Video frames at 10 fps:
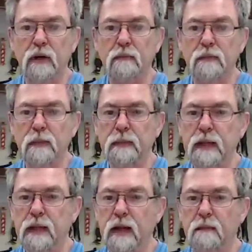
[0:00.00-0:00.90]
I
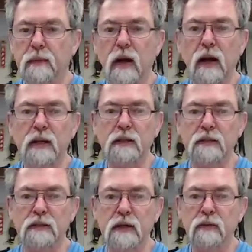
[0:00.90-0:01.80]
made it out of pine.
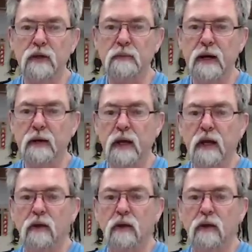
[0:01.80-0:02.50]
Can send you an email.